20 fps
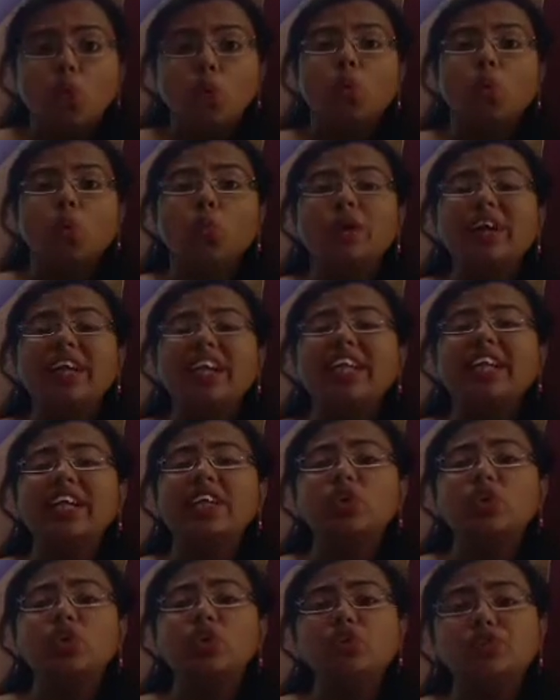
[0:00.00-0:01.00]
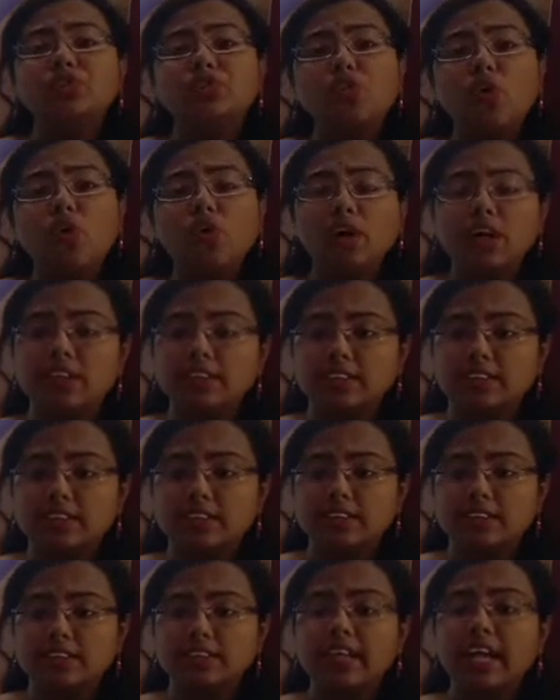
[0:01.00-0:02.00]
we need to
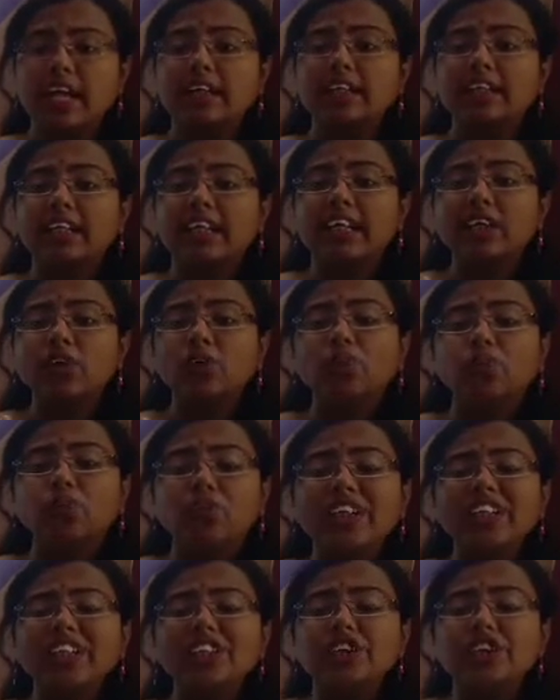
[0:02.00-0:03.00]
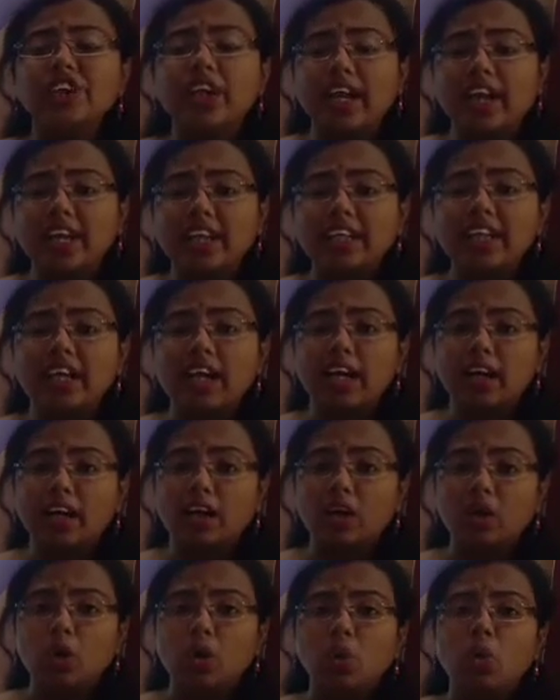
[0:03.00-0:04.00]
focus that in which area,
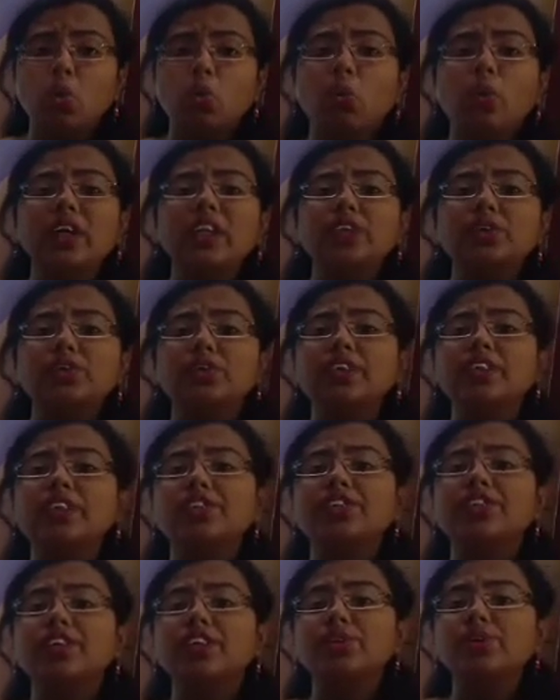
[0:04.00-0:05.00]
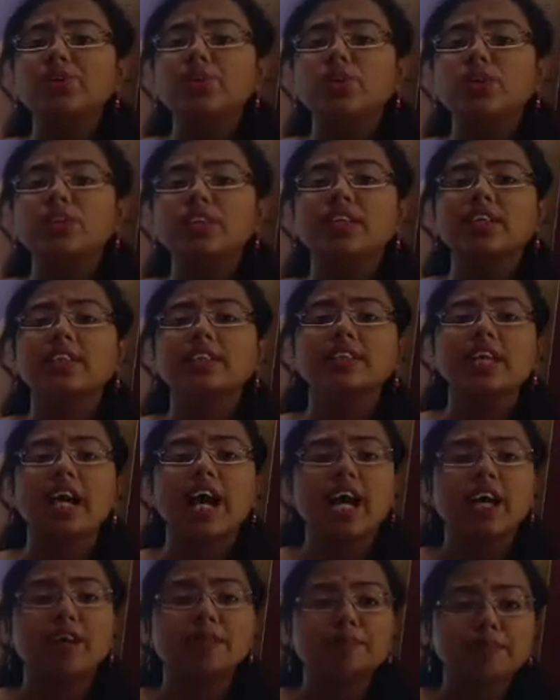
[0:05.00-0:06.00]
which resources
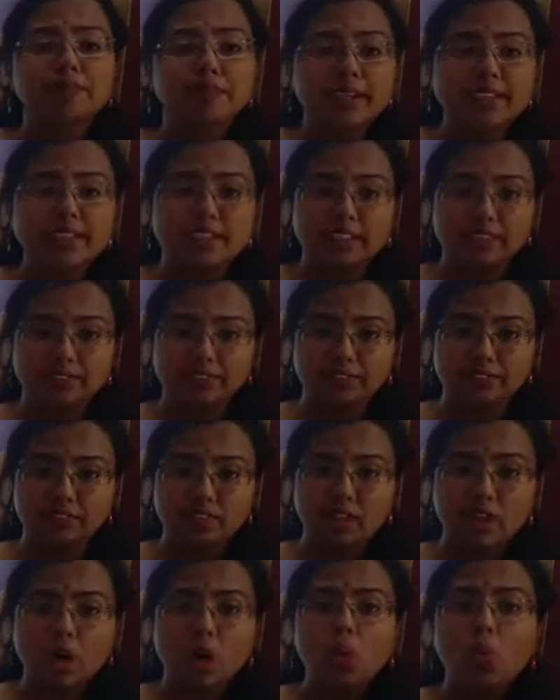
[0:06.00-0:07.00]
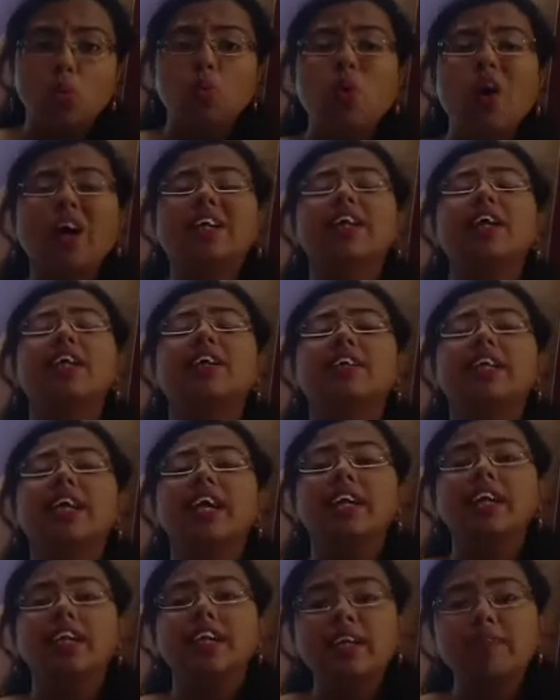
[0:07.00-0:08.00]
are present, what are
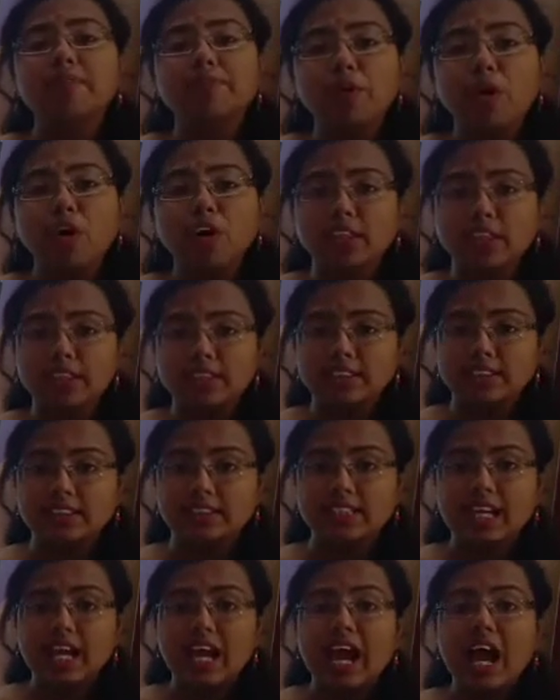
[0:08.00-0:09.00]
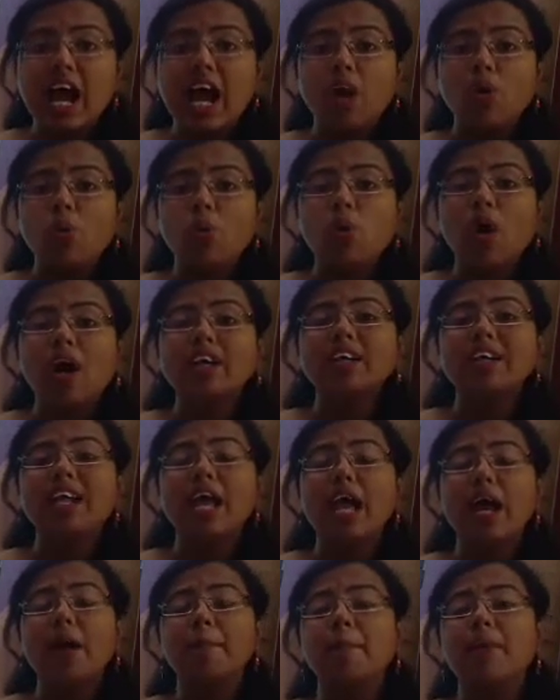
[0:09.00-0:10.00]
their importance, what
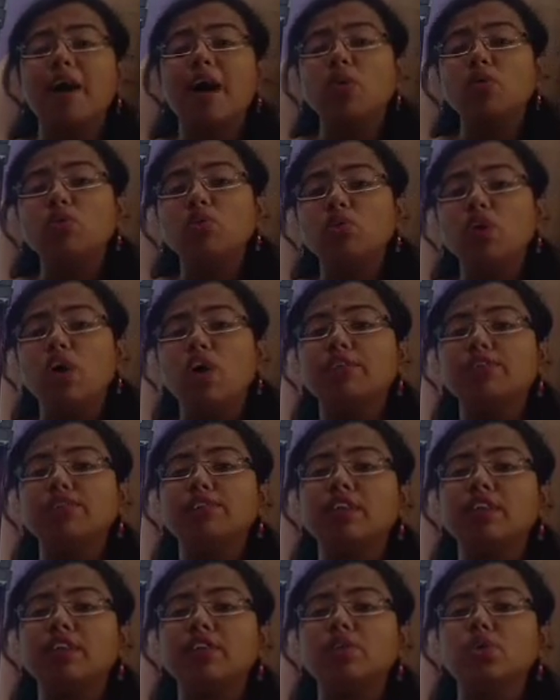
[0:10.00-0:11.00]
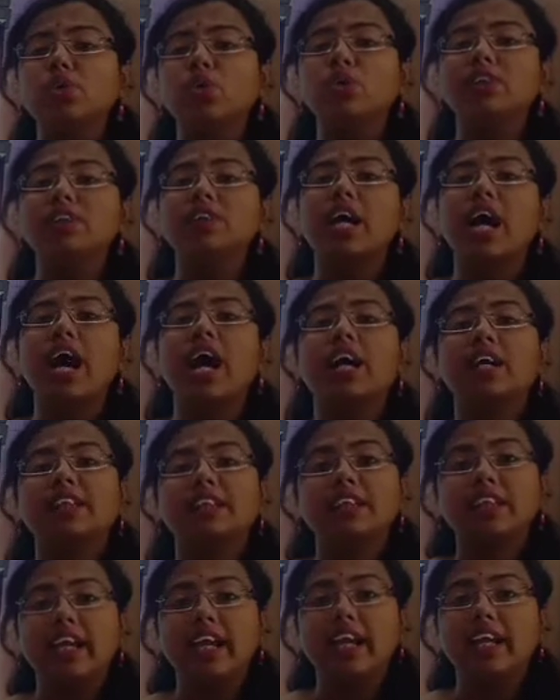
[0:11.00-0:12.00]
amount of resource are
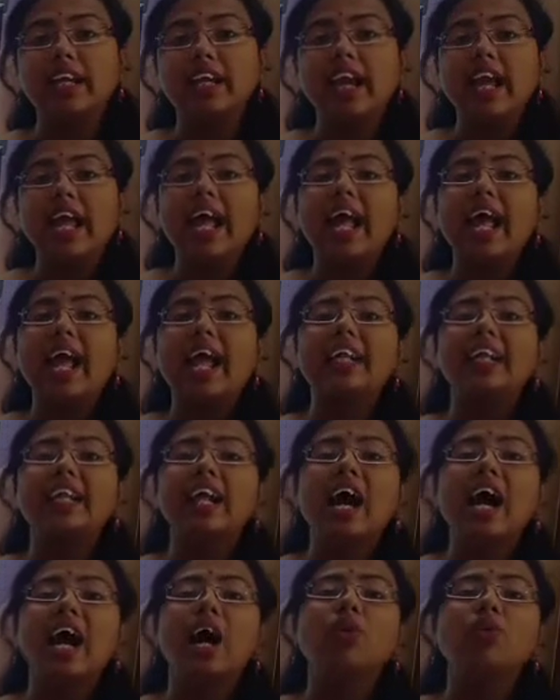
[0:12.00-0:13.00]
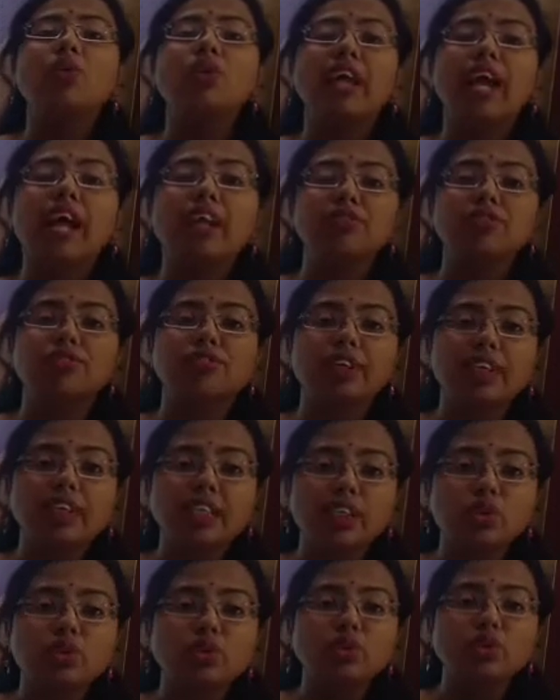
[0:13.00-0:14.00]
there, and how can we
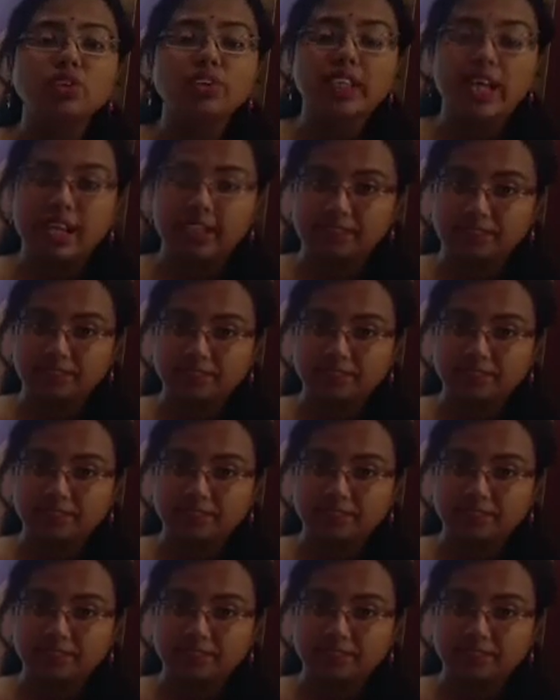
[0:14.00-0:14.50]
use that.